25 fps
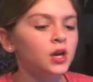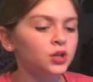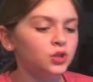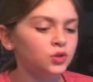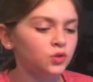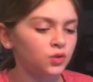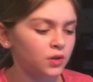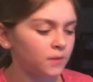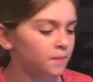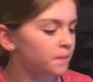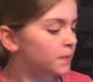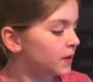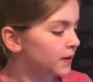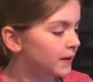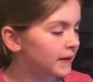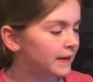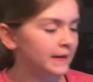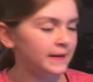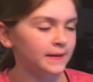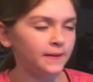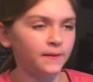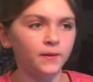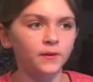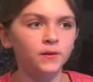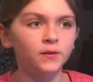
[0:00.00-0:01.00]
you can put it
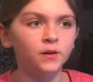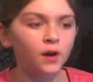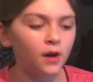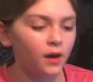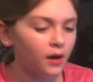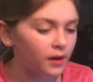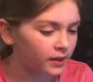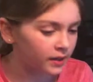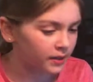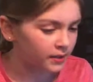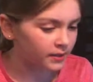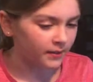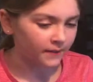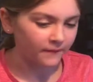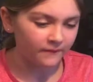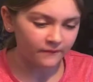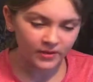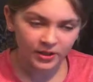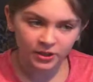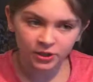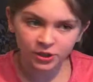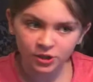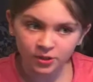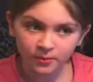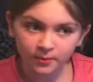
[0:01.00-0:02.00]
in your garden, your
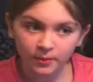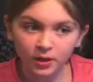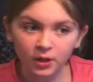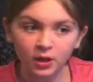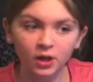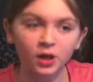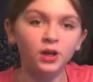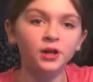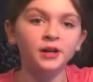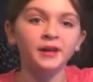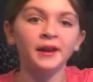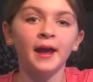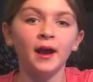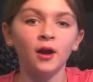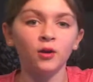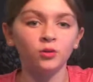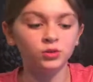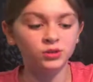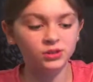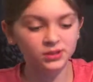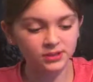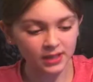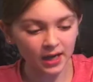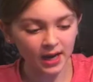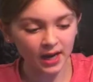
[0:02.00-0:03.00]
vegetable garden,
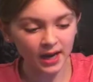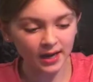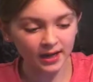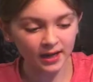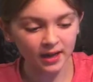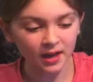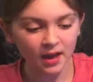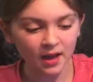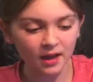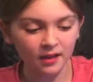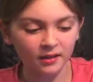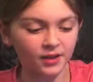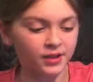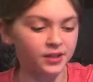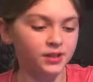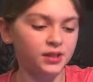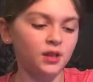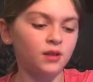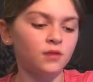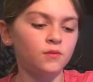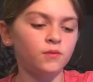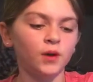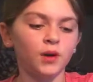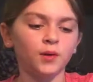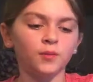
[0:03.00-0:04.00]
outside. Like
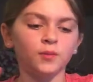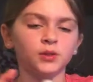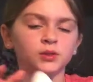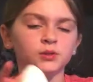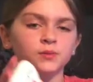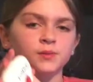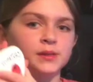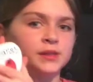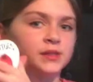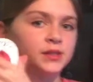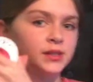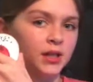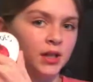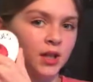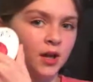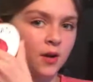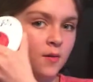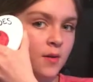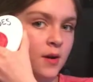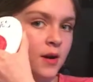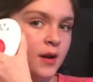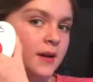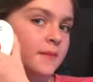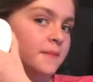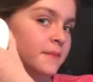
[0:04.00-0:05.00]
this one, once we seal it,
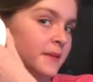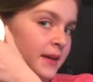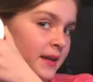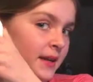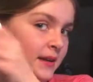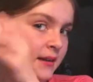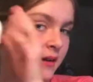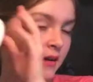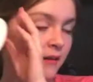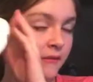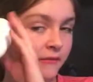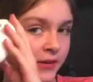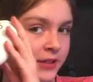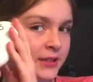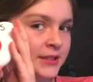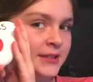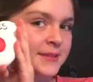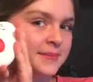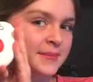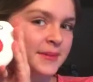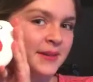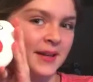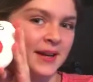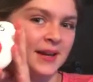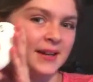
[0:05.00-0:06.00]
we're gonna put it in our
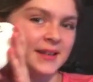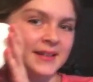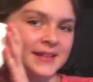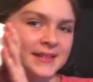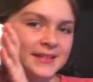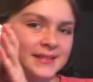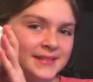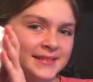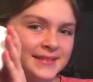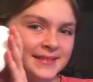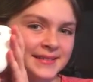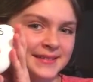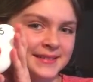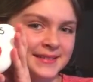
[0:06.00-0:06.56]
vegetable garden.